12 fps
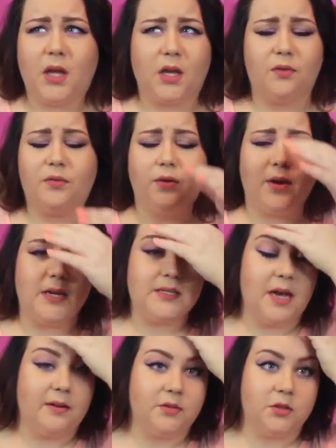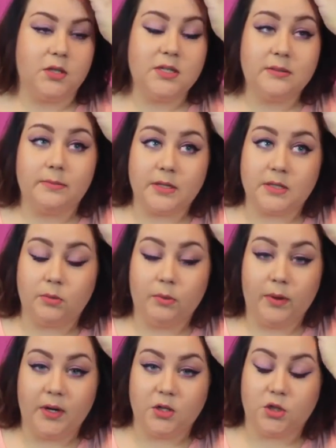like a few days after Christmas, and
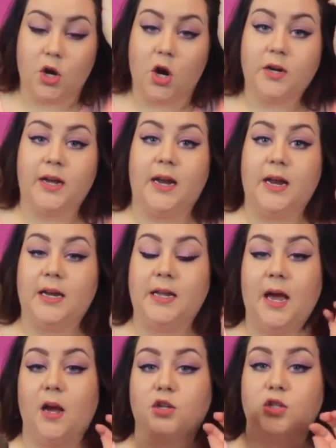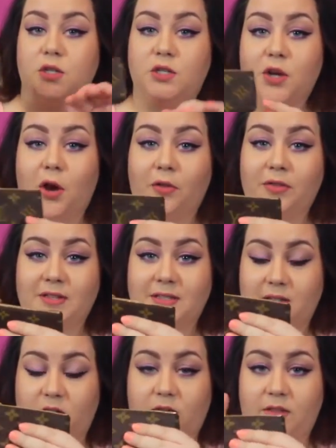we went into Target, and he actually saw
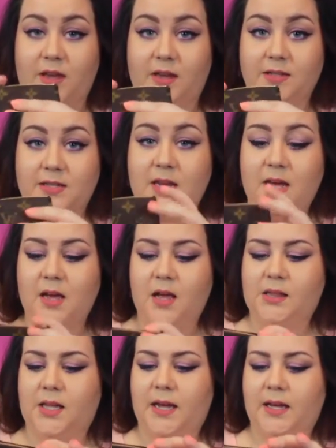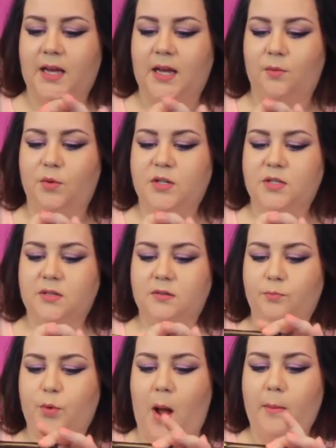these little things. Like, it was
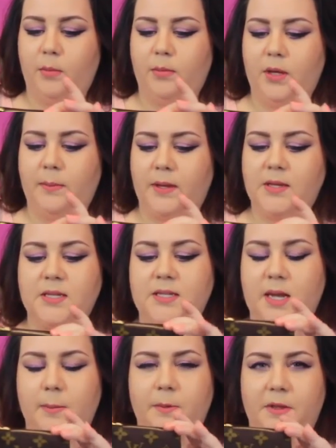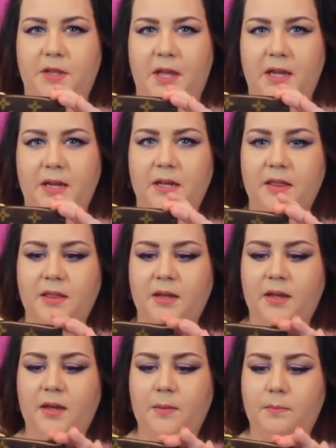probably about the same length,
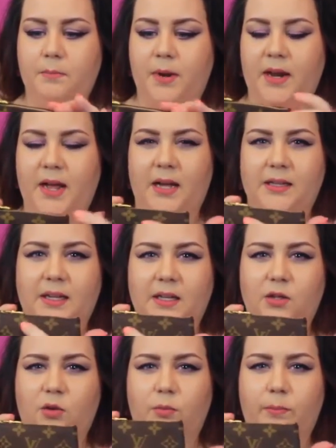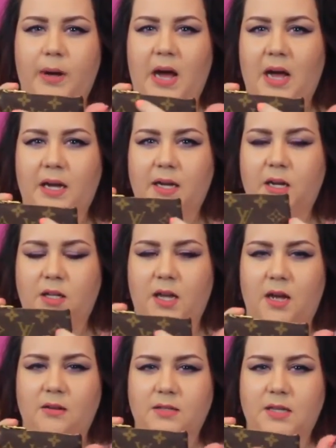but it had like a little pocket on
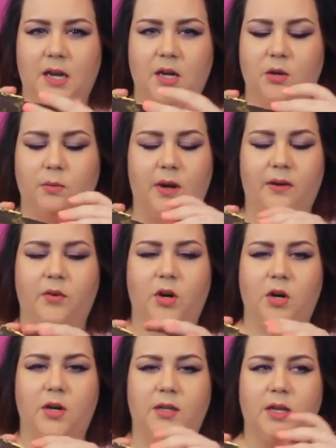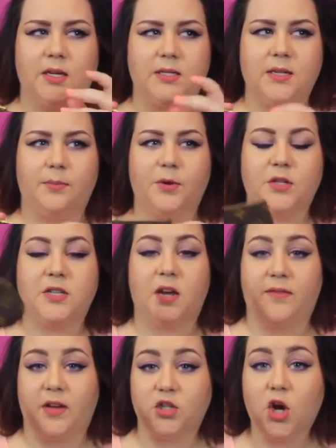the outside or whatever, and like a zipper and
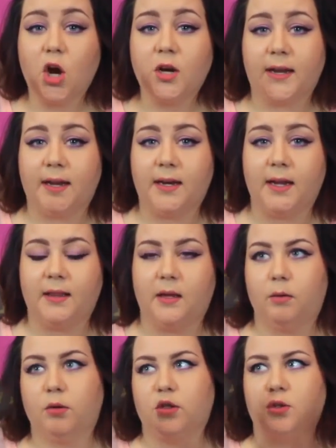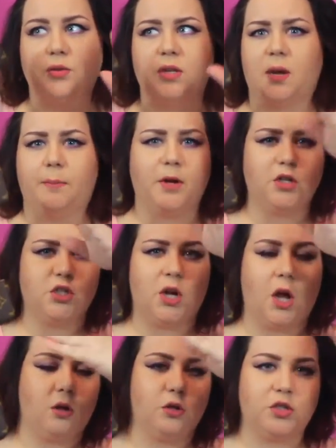stuff at Target. And there's like a bunch of
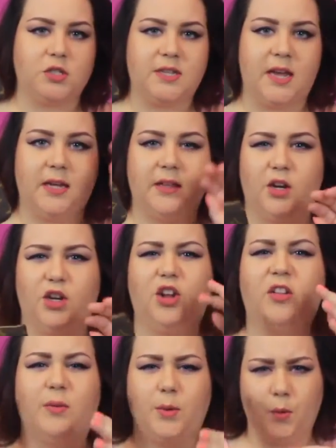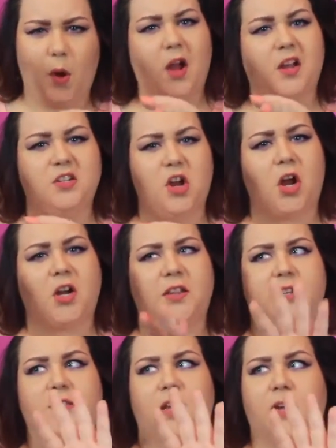colors just hanging there. You know, like when you walk in Target
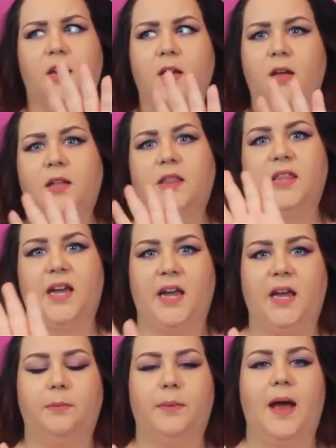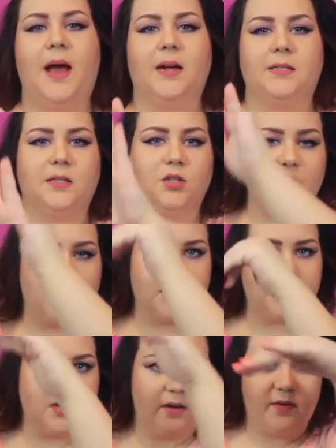and there's like the handbags and there's
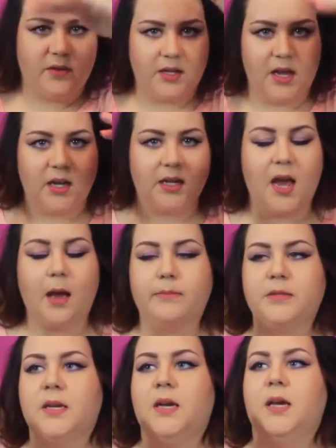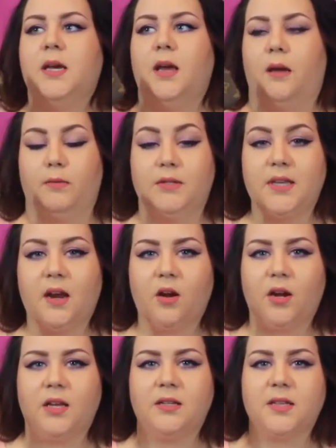like stuff on the end caps. It was
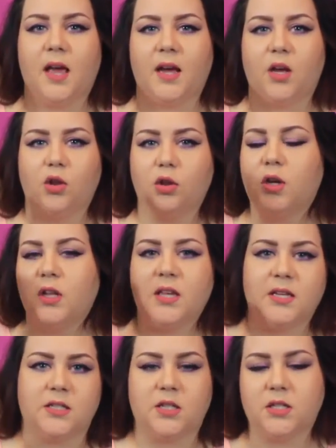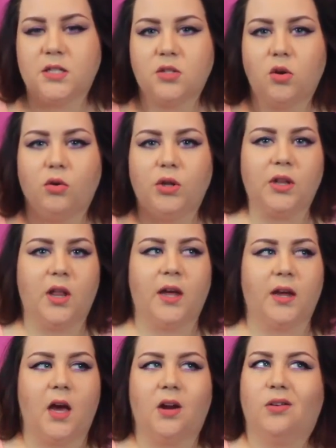there, and he's like, look at this. This is only
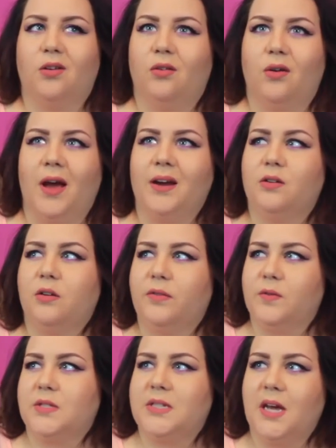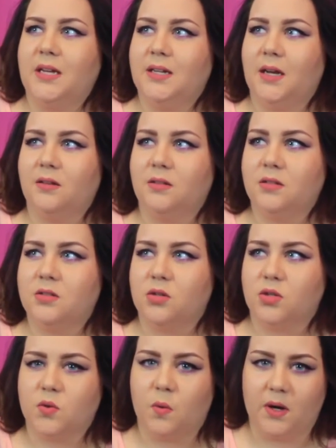like, I don't know if it was $10
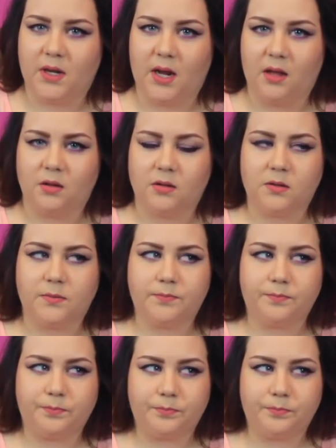or $20.